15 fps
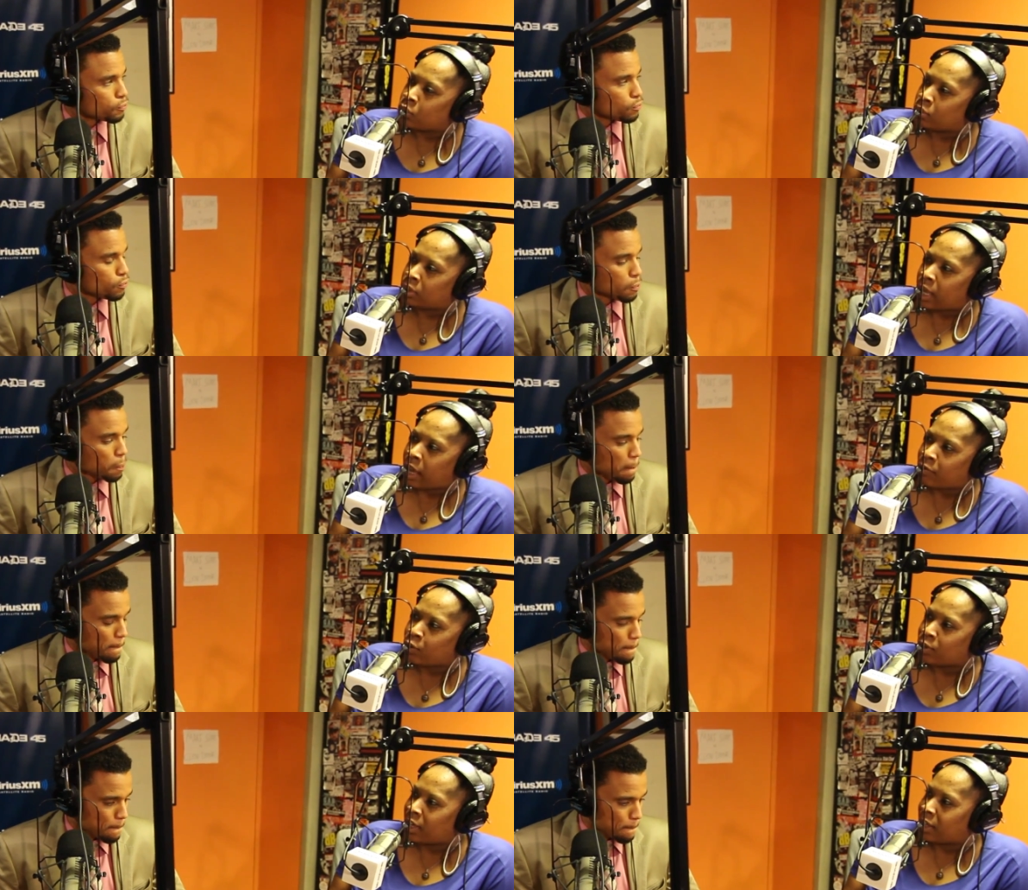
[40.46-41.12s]

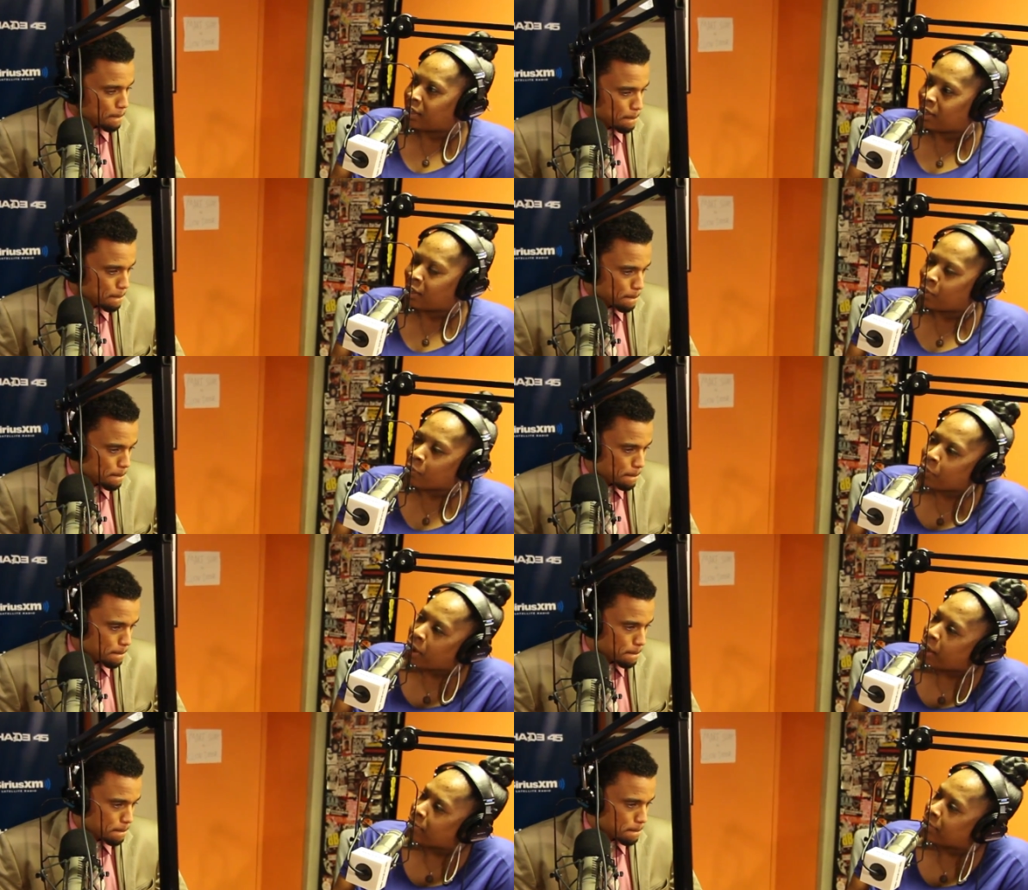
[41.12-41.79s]
Speaker 1: Have you taken an
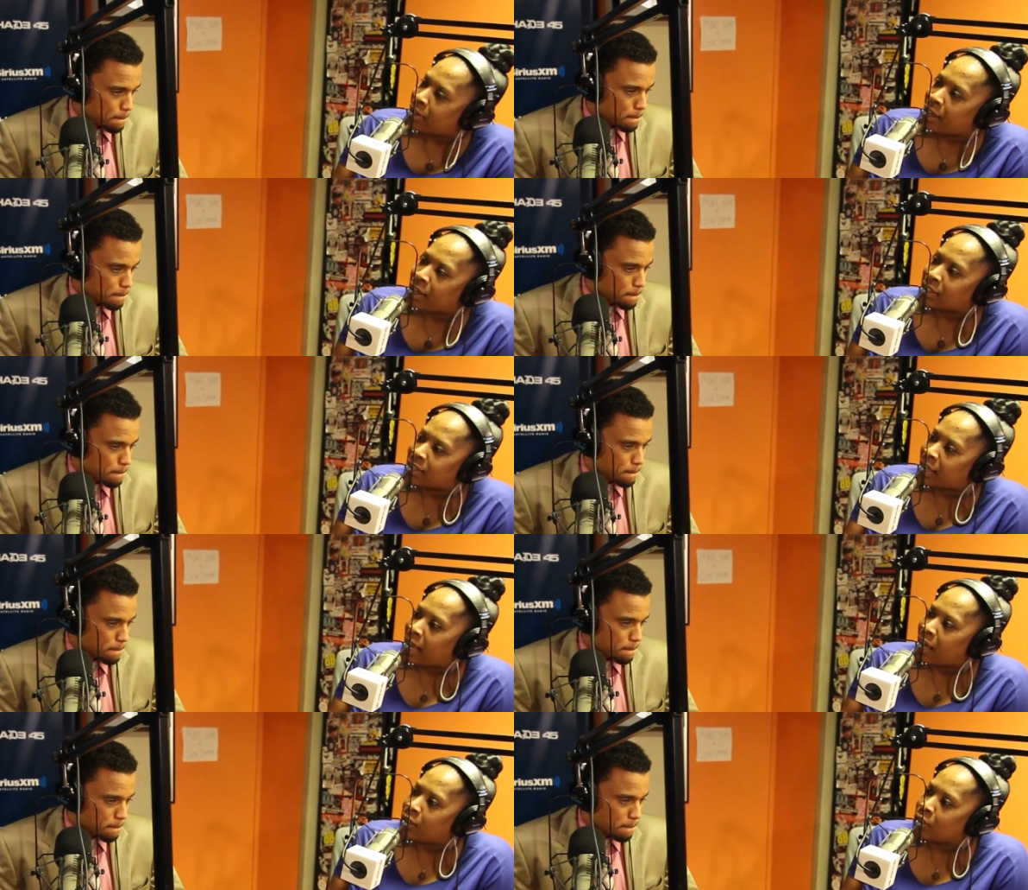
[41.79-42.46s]
improv class?
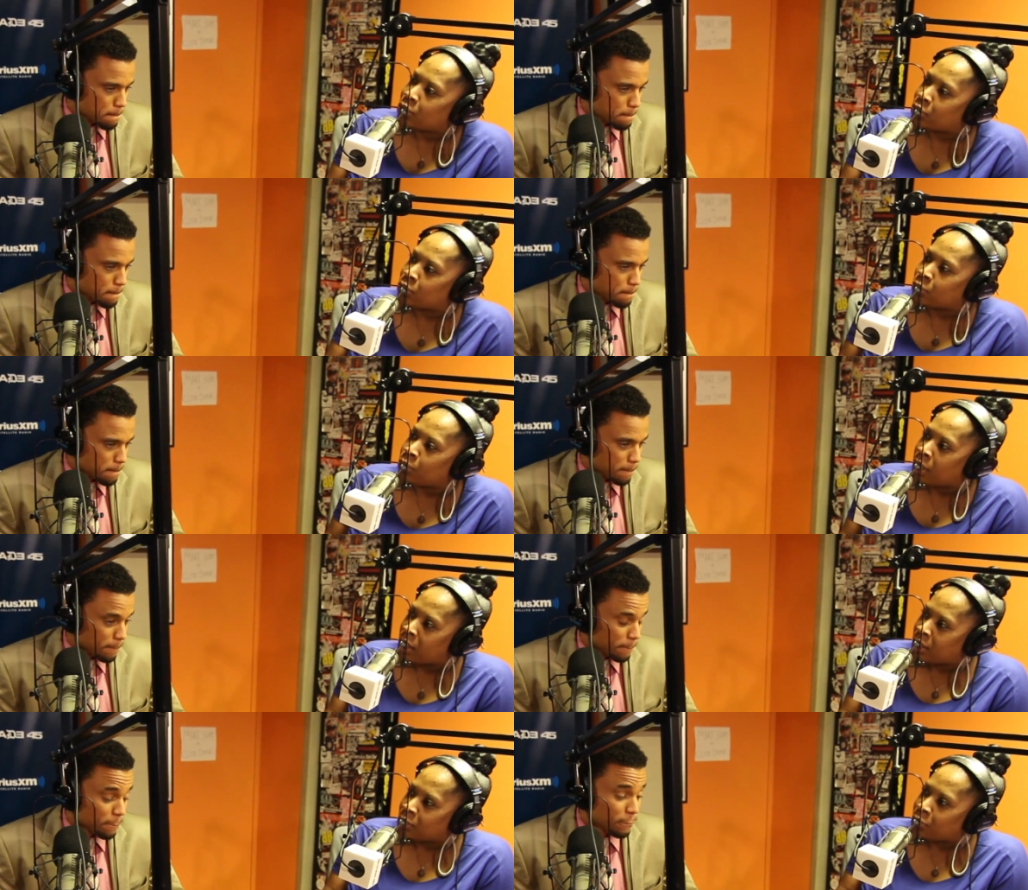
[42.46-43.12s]
Like, how did you
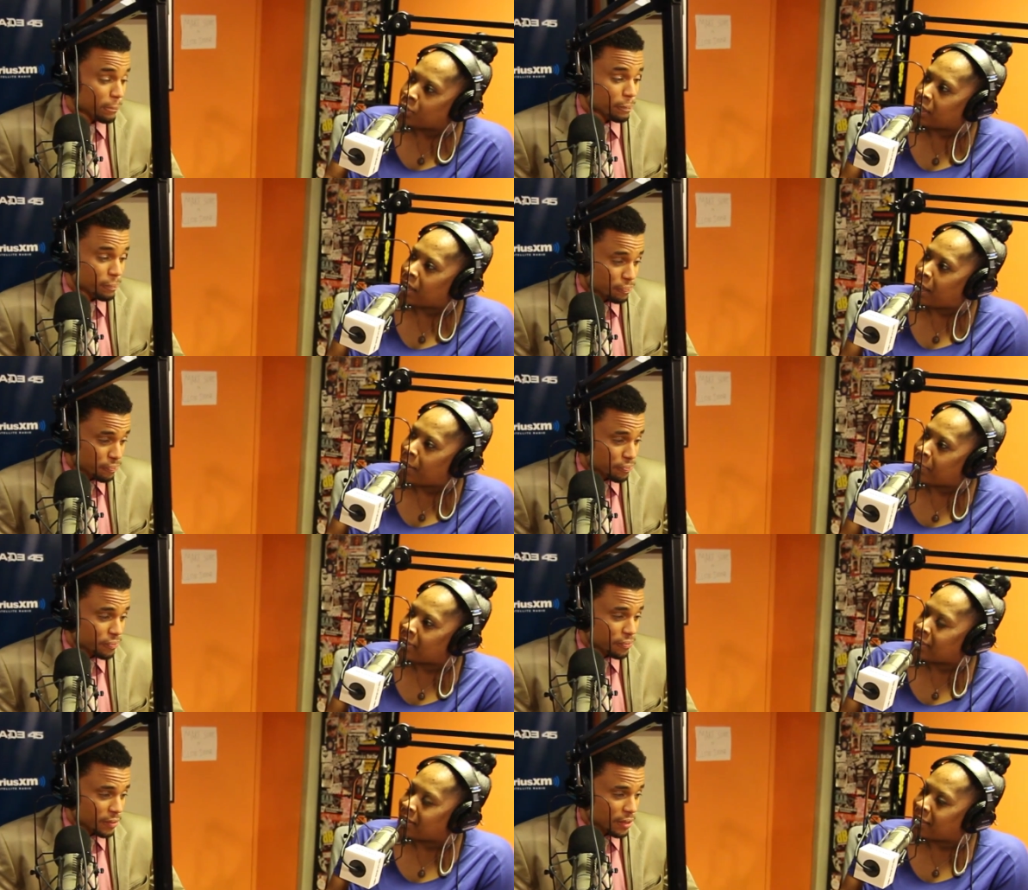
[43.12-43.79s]
Speaker 2: do the
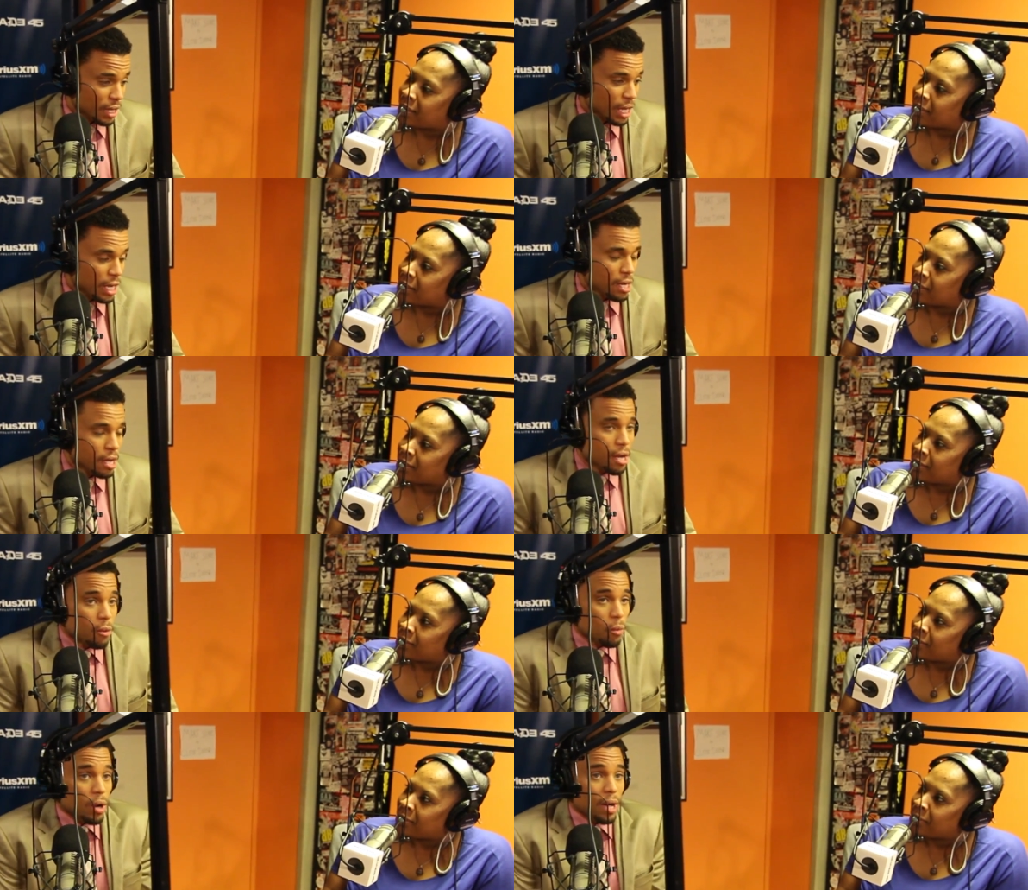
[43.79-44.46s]
comedy thing?
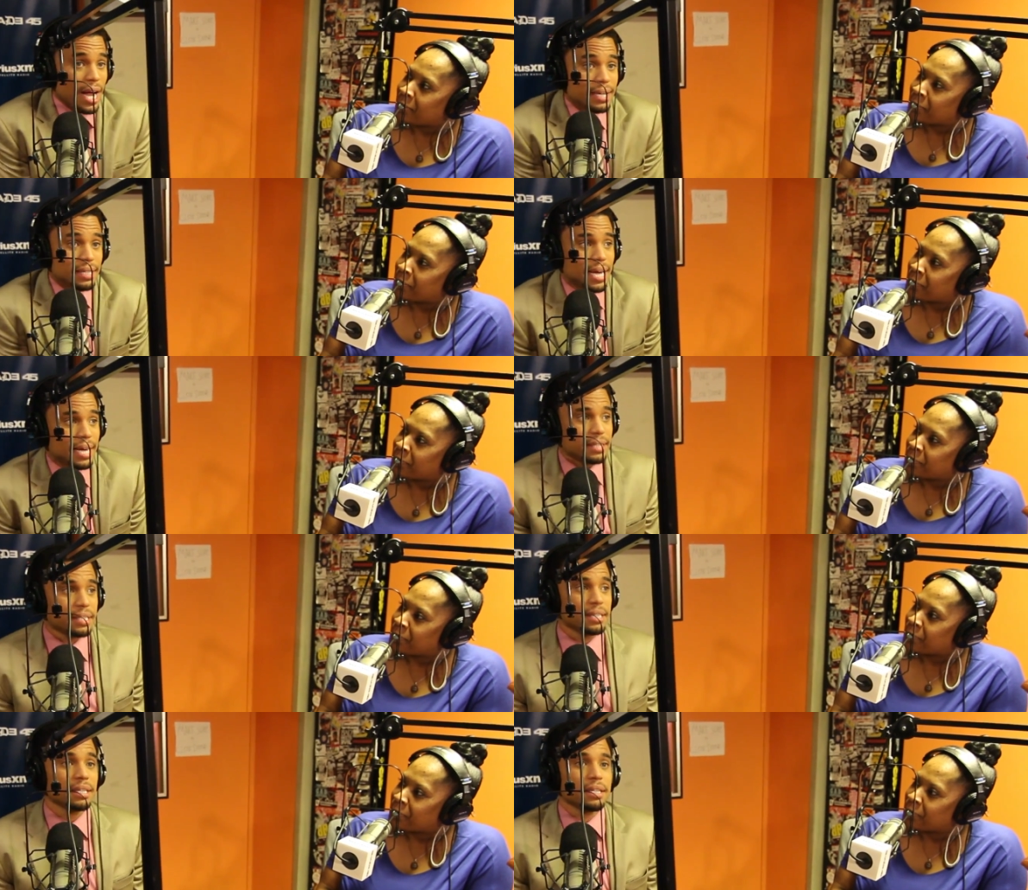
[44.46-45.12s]
Well, I
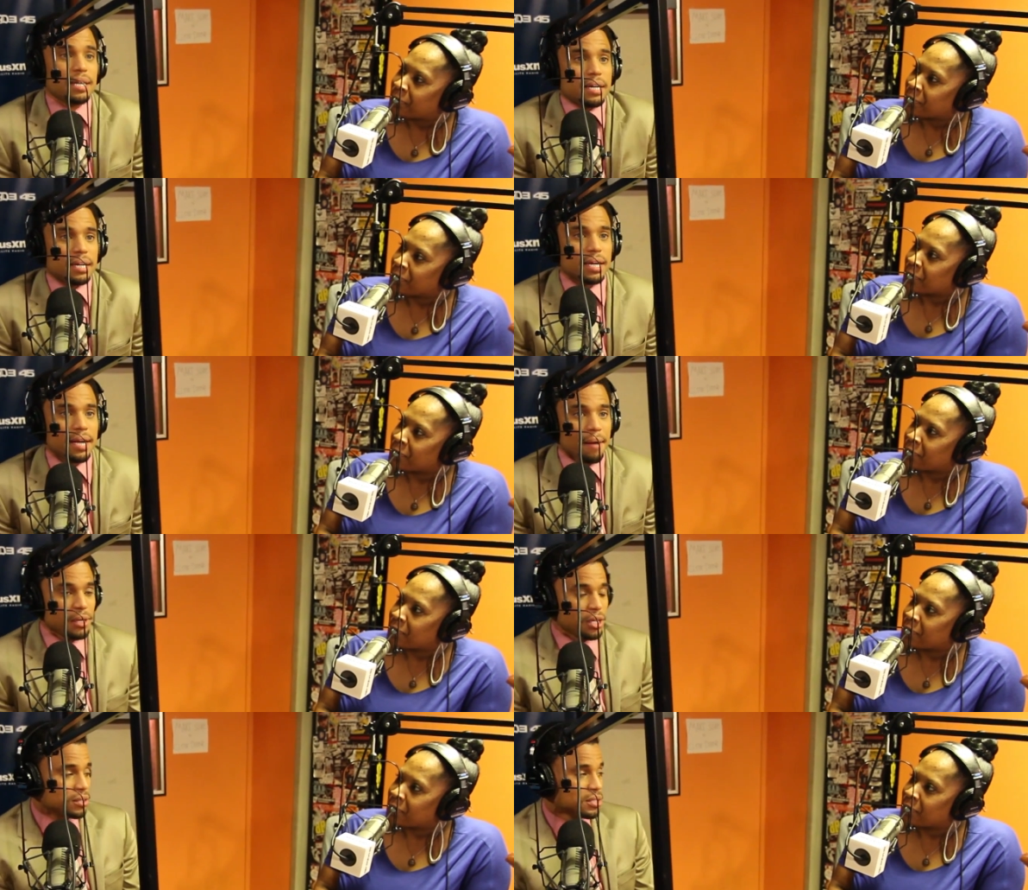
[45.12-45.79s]
did a lot of
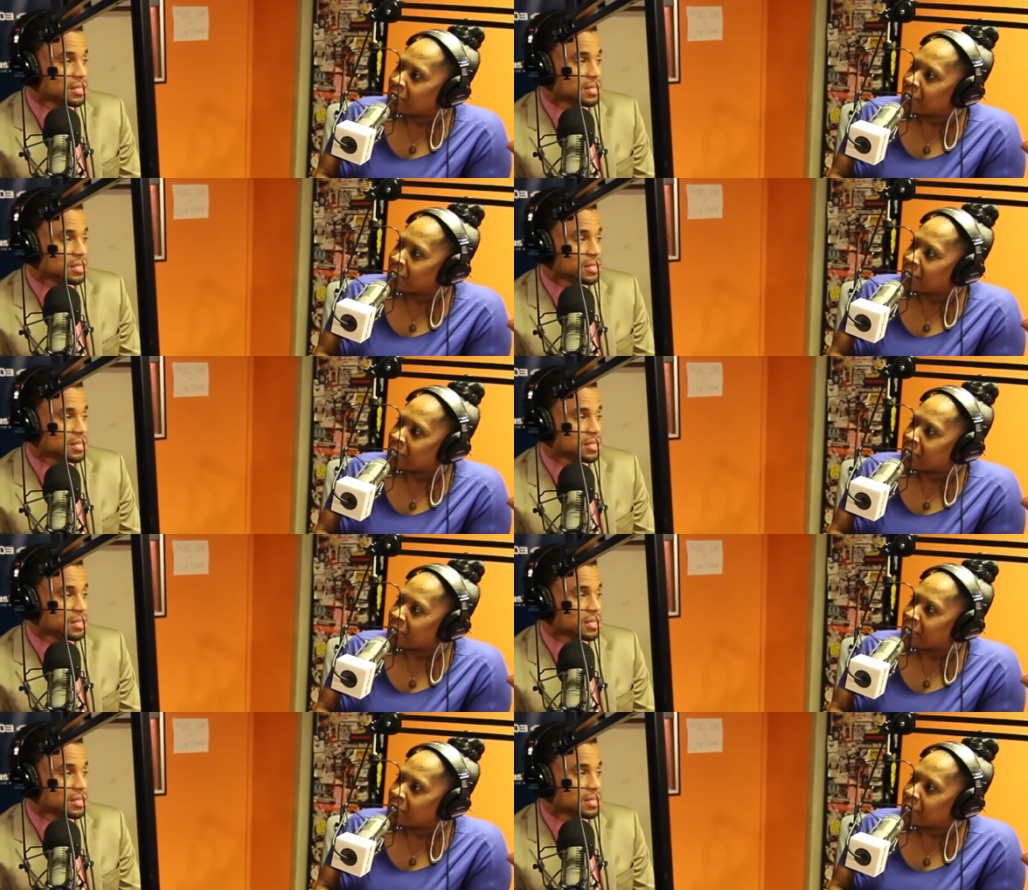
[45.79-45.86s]
comedy on